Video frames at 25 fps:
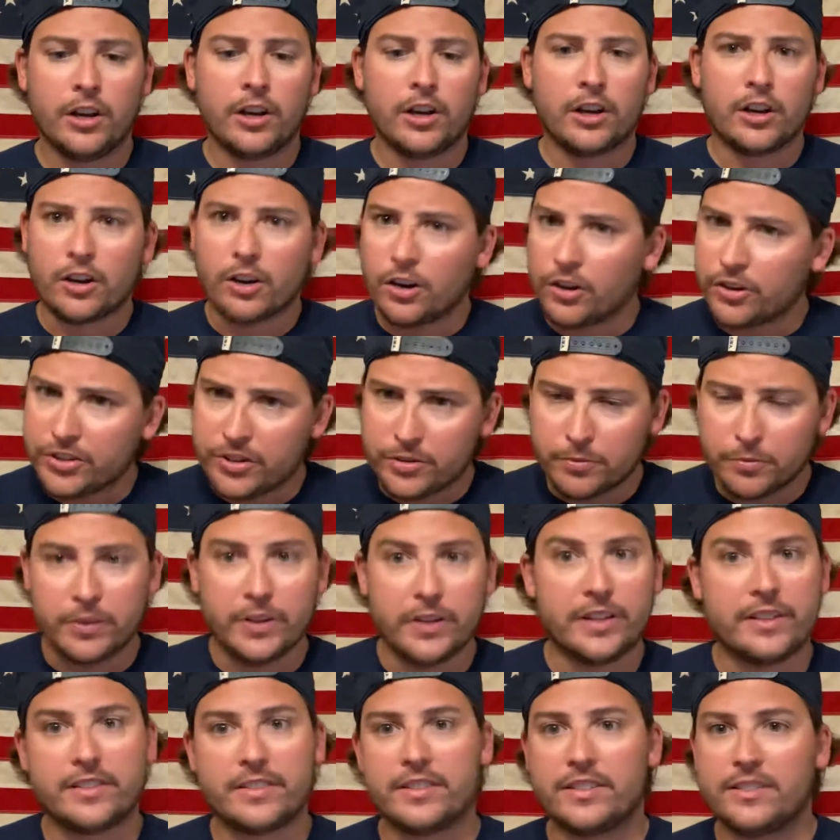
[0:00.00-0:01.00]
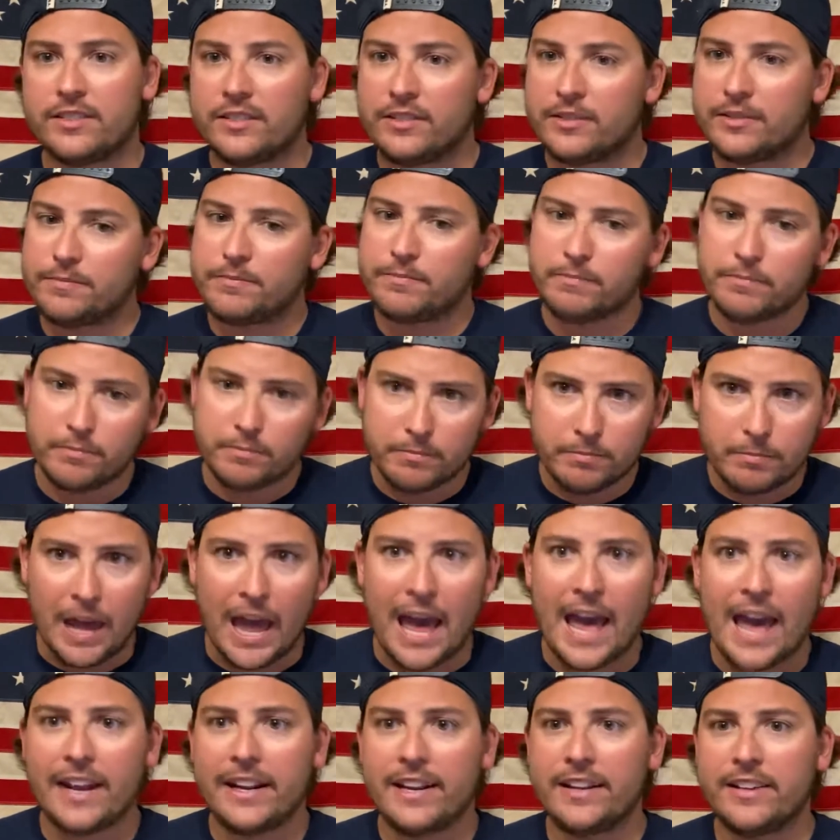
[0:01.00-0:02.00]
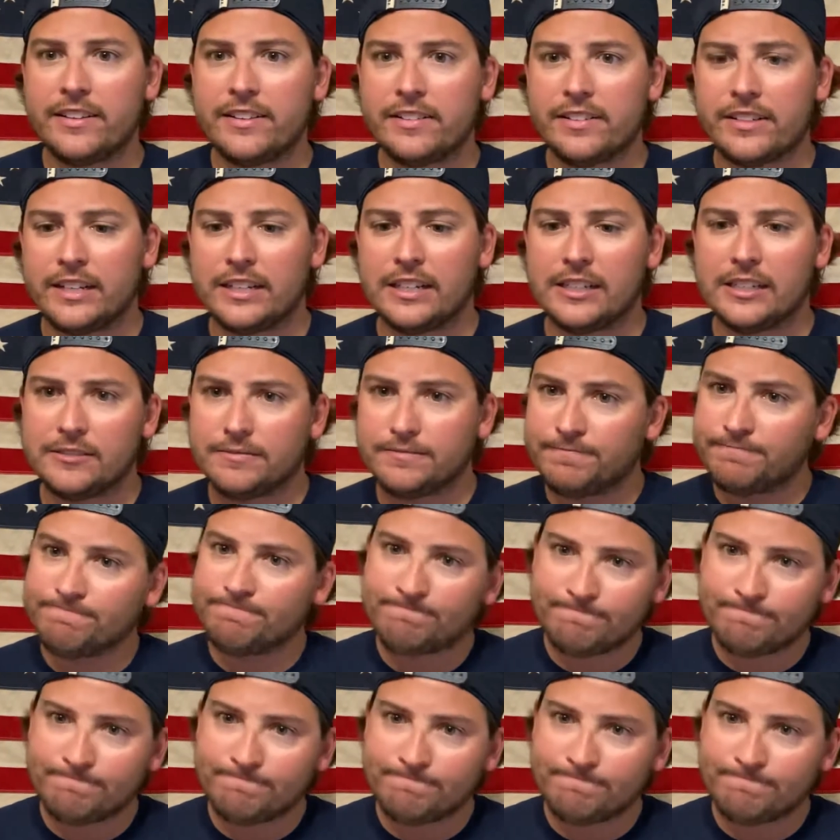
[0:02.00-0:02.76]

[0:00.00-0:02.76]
Carson Wentz has had his in